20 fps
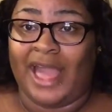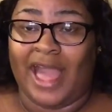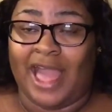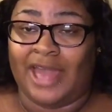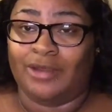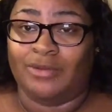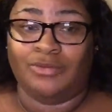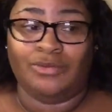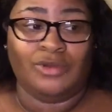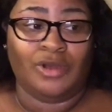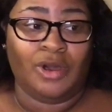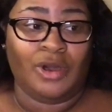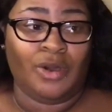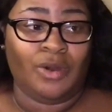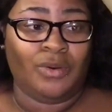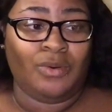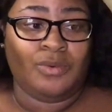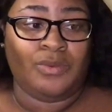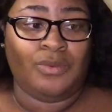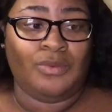I don't
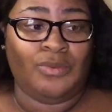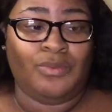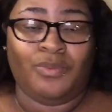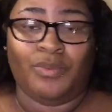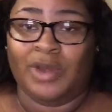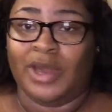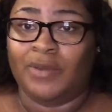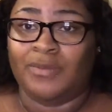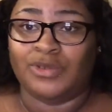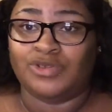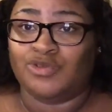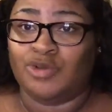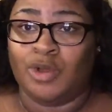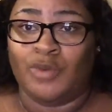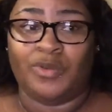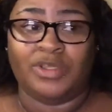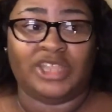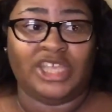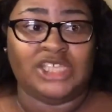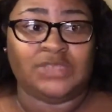know what was
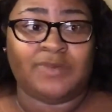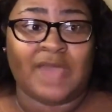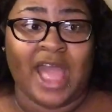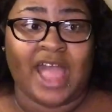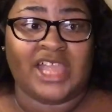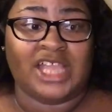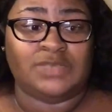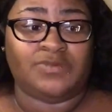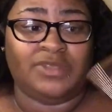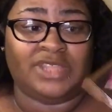wrong with these palettes,